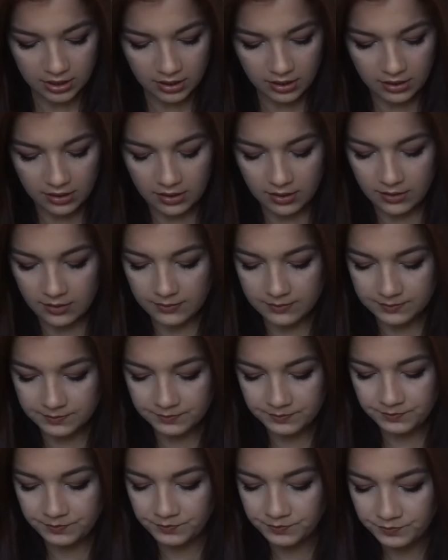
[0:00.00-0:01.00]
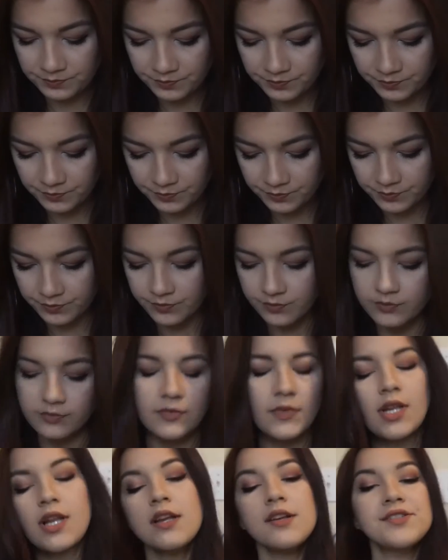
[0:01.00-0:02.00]
Um,
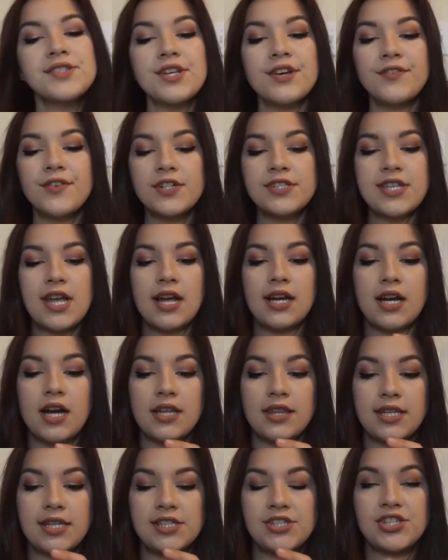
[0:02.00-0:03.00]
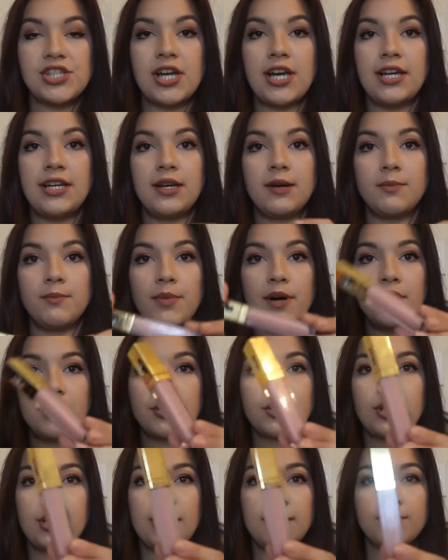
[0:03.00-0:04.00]
so first I got the shade
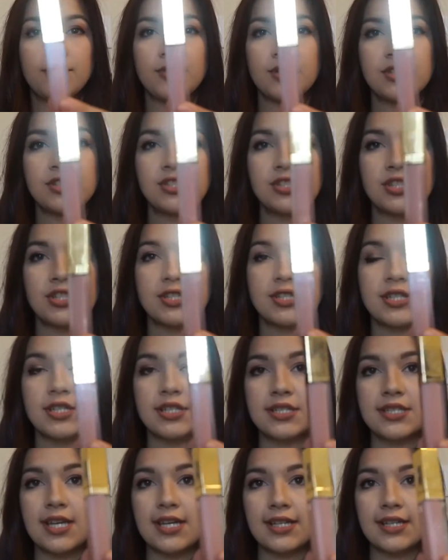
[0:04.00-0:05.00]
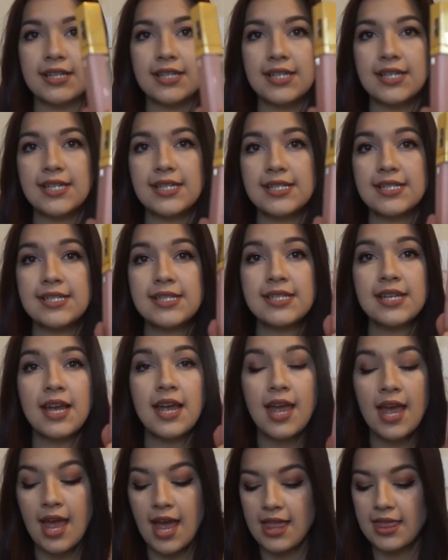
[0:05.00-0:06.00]
Buttercream, which just looks like this.
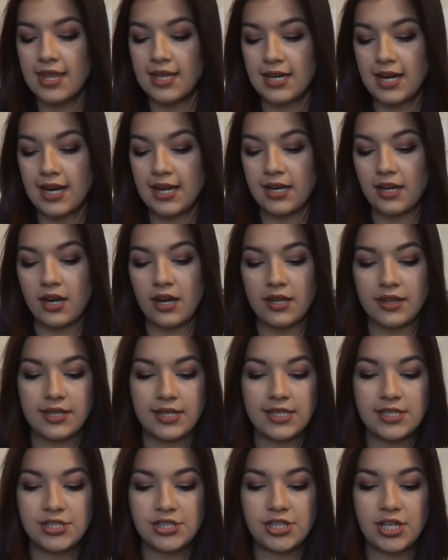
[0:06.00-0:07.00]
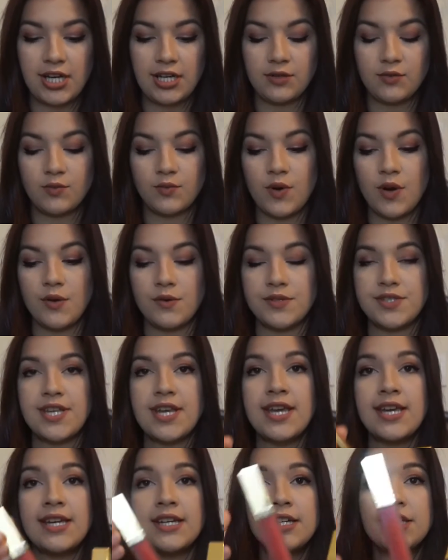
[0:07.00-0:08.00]
Then I got the shade Rose
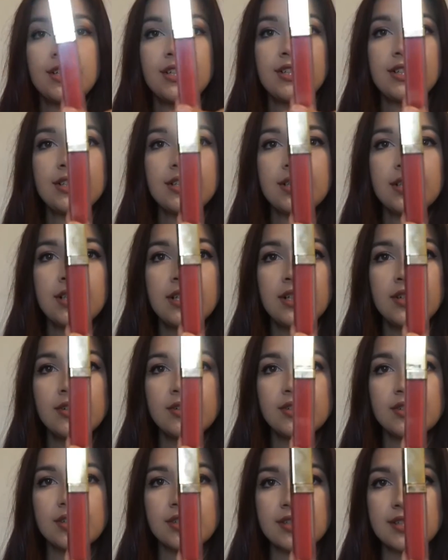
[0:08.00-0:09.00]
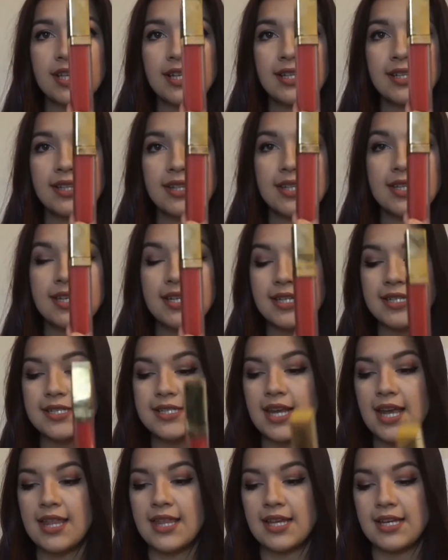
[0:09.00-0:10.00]
Hill which looks like this.
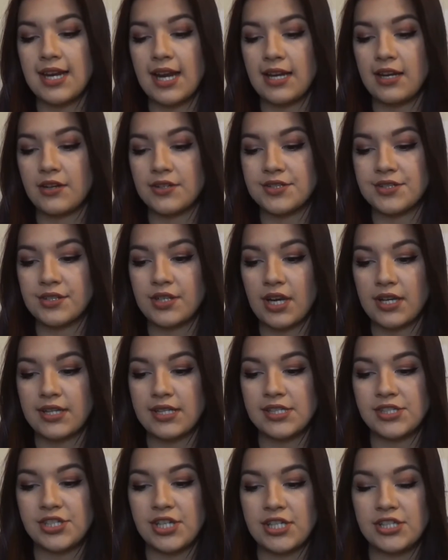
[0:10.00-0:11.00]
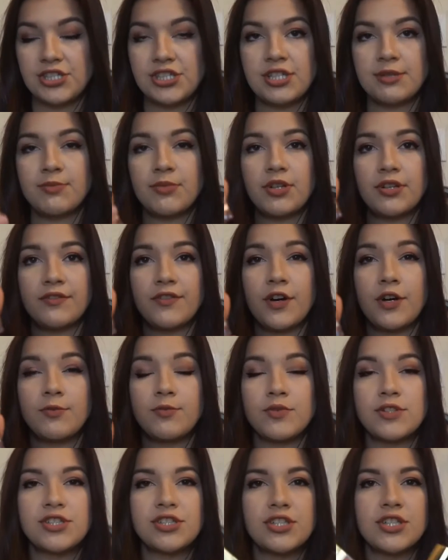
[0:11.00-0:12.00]
And then I also got the shade Shimmer of Hope,
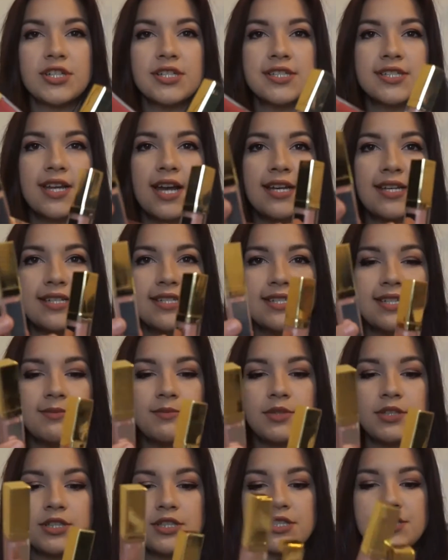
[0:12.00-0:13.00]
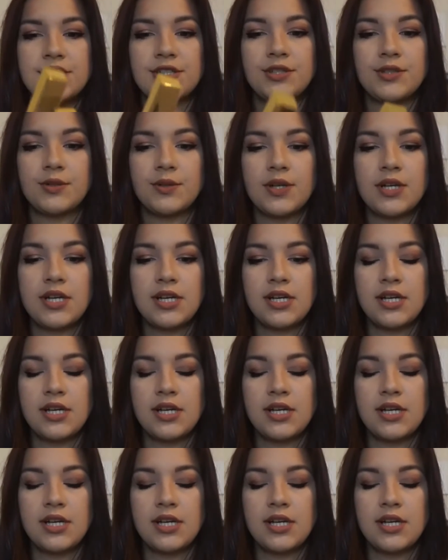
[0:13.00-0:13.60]
which looks kind of similar to